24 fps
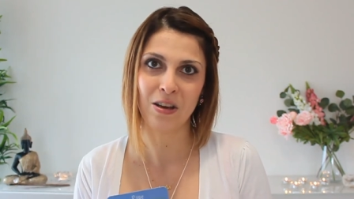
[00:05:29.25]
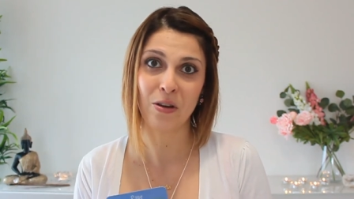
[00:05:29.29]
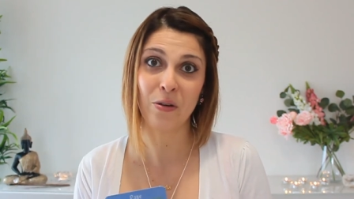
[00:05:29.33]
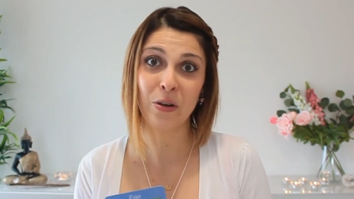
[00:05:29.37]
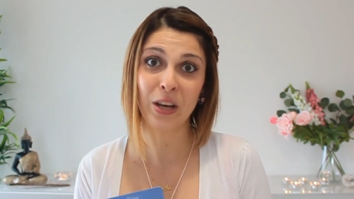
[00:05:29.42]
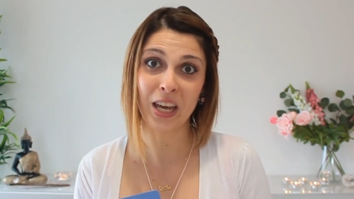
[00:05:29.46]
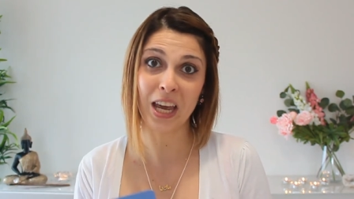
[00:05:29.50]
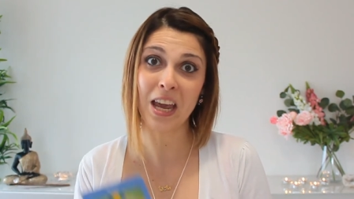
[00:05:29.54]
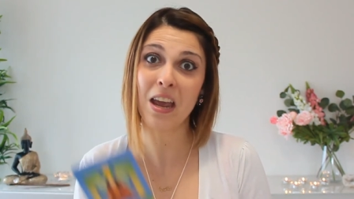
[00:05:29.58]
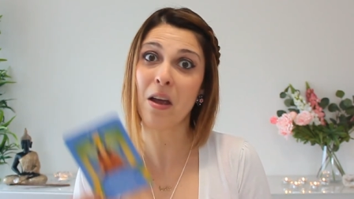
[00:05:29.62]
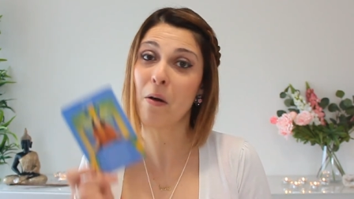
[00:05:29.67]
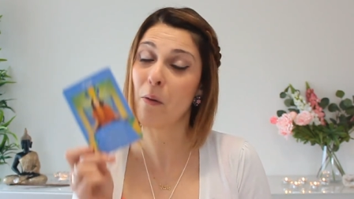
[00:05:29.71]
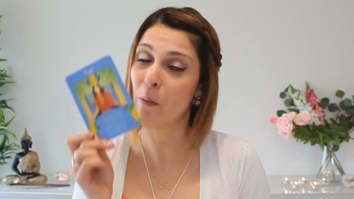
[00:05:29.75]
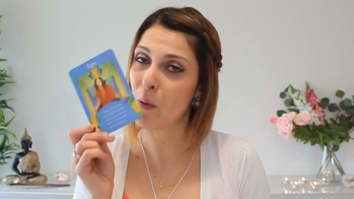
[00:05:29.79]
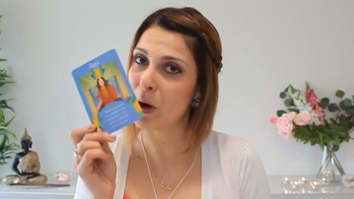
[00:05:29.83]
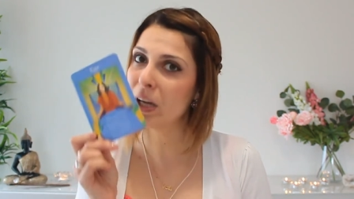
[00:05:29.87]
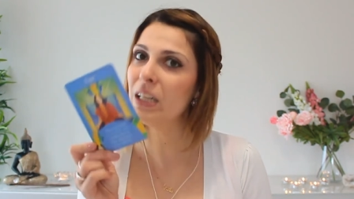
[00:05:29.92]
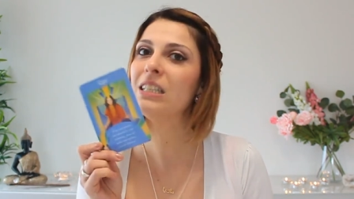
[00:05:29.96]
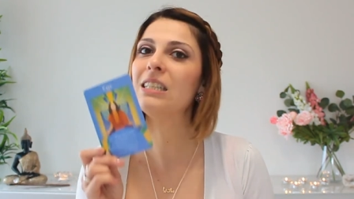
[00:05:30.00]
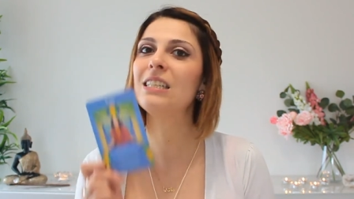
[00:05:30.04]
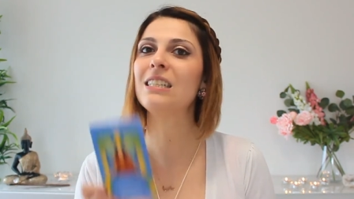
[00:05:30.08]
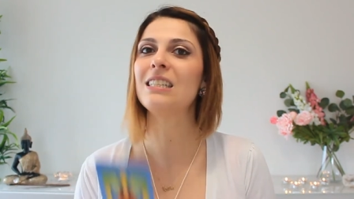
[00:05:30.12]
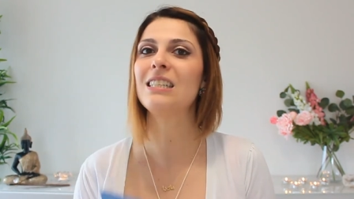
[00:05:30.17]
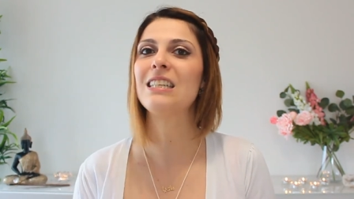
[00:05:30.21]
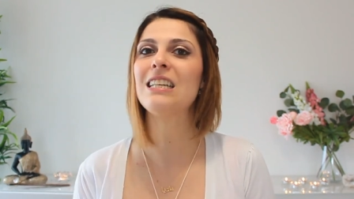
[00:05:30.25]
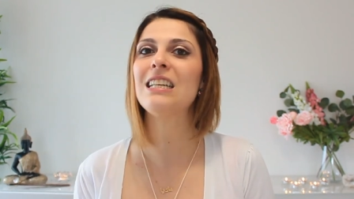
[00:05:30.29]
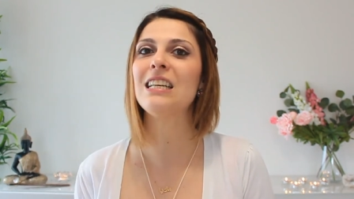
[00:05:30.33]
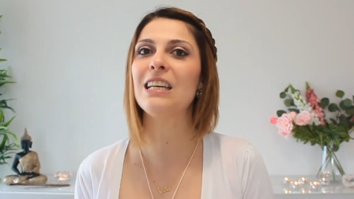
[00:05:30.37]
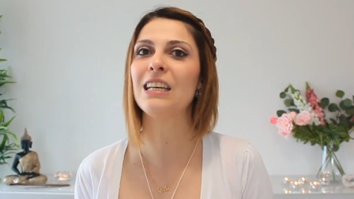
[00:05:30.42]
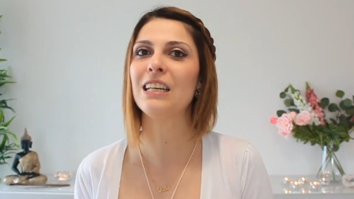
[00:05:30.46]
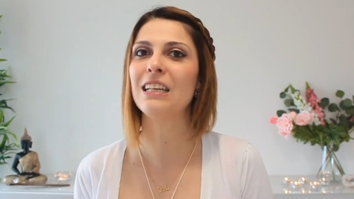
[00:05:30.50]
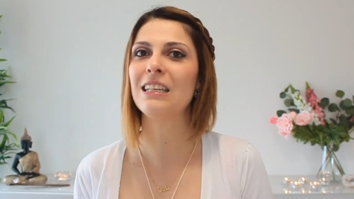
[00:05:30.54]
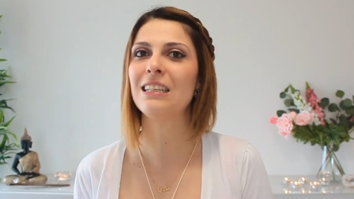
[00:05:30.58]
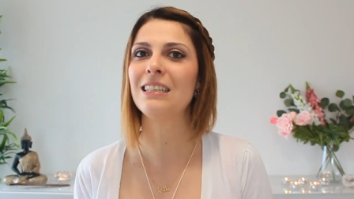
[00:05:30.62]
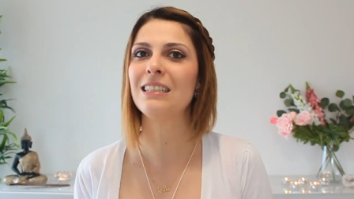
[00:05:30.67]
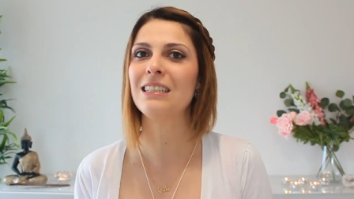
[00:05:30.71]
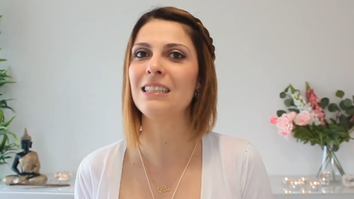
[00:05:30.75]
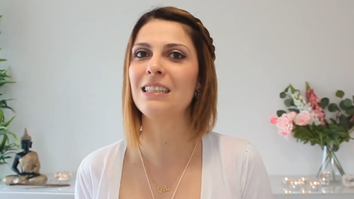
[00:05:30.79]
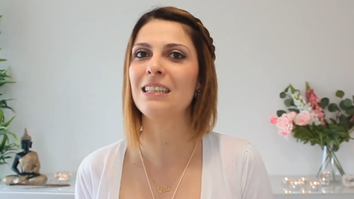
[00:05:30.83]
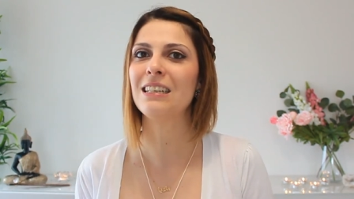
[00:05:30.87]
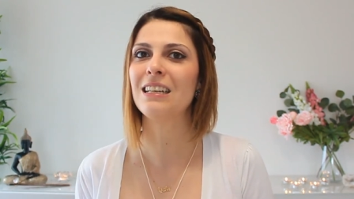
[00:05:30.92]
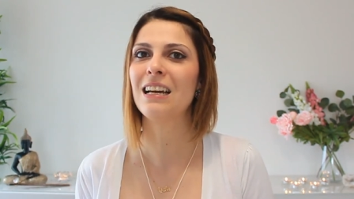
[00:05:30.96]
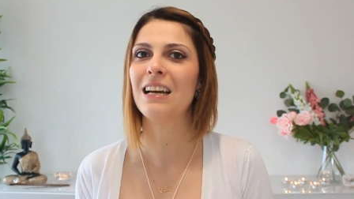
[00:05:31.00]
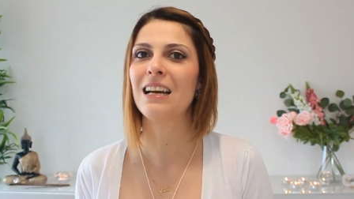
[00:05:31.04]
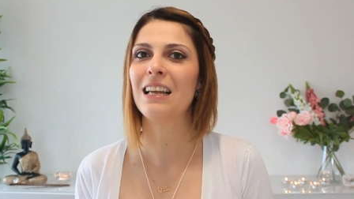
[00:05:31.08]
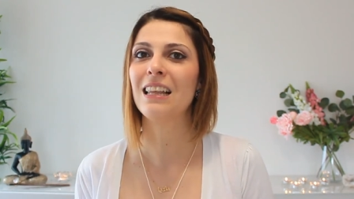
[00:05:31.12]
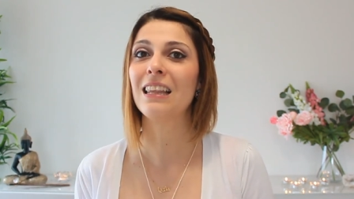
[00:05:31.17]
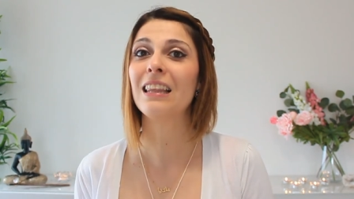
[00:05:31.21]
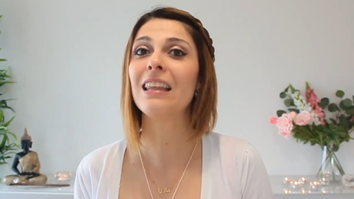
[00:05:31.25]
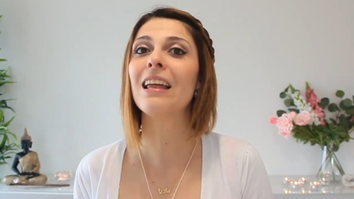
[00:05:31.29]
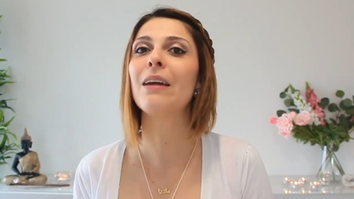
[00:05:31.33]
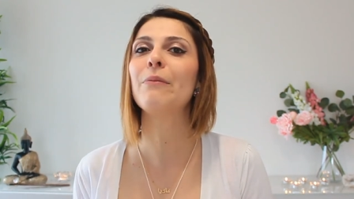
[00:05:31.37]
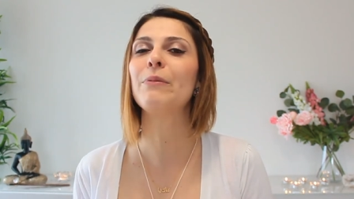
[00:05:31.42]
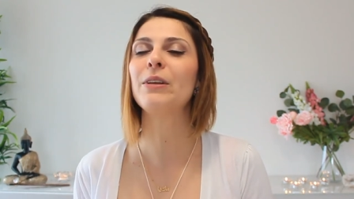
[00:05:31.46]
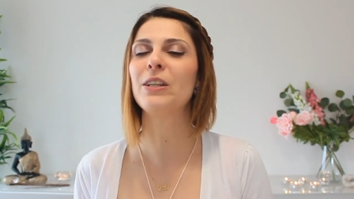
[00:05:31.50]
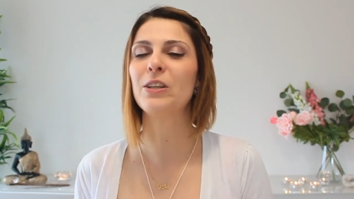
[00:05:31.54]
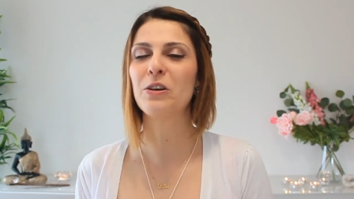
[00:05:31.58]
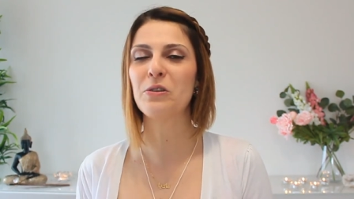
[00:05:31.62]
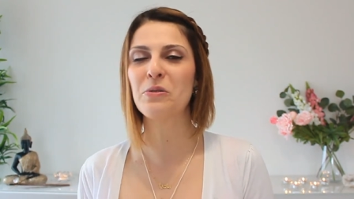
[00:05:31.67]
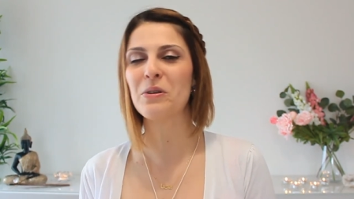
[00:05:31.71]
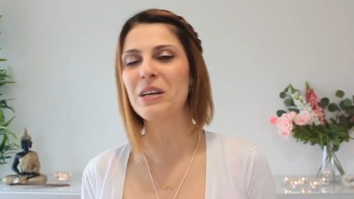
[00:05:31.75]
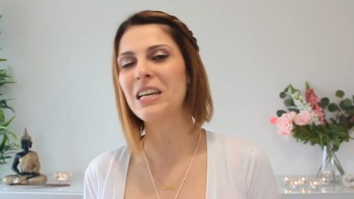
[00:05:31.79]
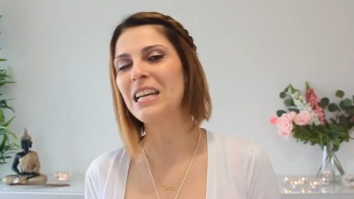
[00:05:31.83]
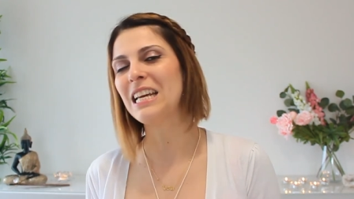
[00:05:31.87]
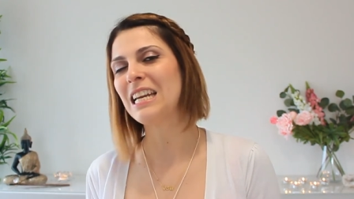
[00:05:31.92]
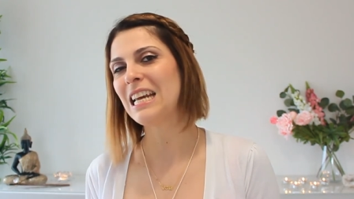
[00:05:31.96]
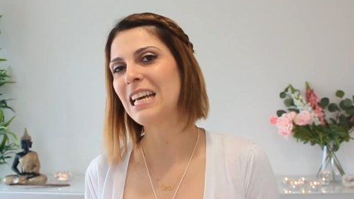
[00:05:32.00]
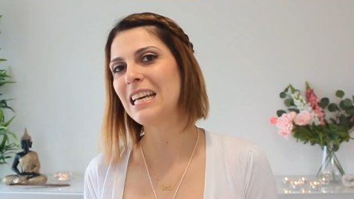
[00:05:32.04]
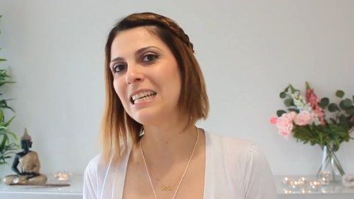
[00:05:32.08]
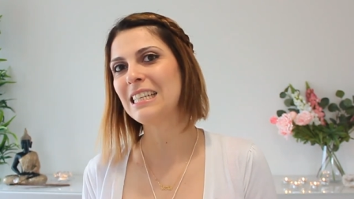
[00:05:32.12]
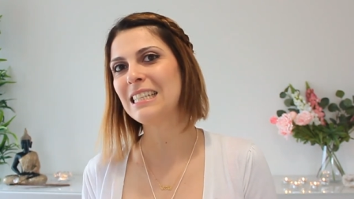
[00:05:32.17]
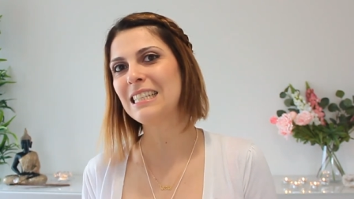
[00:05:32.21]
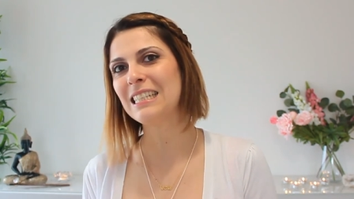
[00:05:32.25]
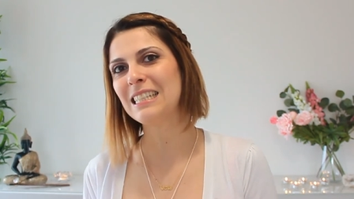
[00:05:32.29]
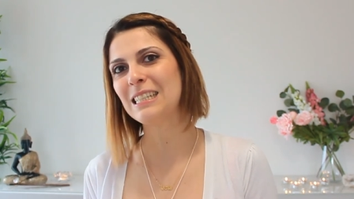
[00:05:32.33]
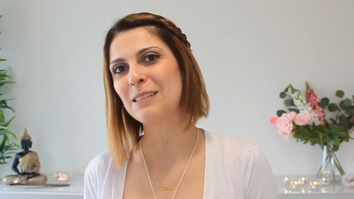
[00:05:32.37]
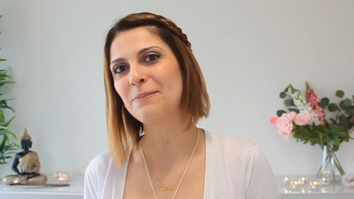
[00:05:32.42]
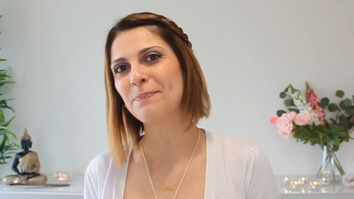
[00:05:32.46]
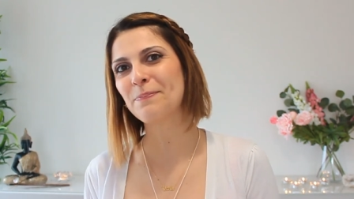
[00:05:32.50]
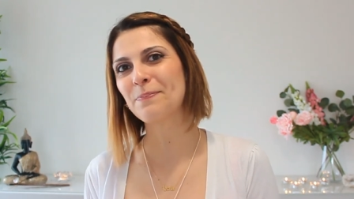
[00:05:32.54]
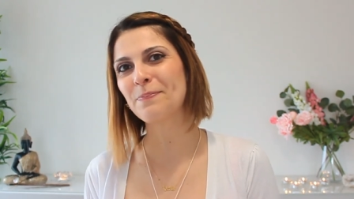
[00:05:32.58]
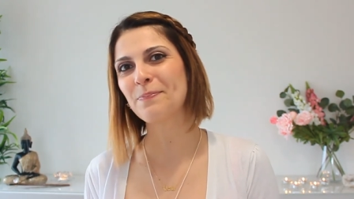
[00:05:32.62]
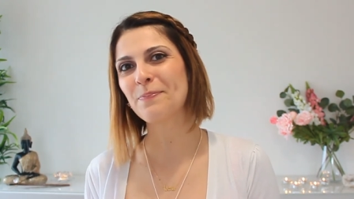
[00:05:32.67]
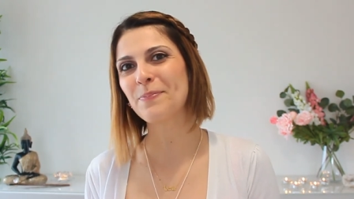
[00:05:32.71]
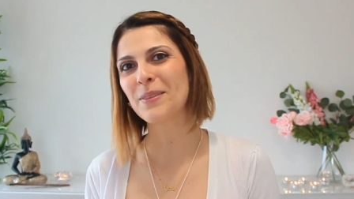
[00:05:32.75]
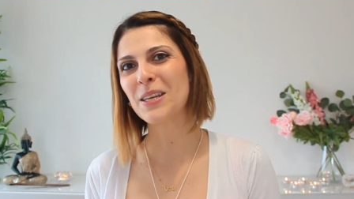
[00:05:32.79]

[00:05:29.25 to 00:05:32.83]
Okay, I want to see it. Let me know what it is.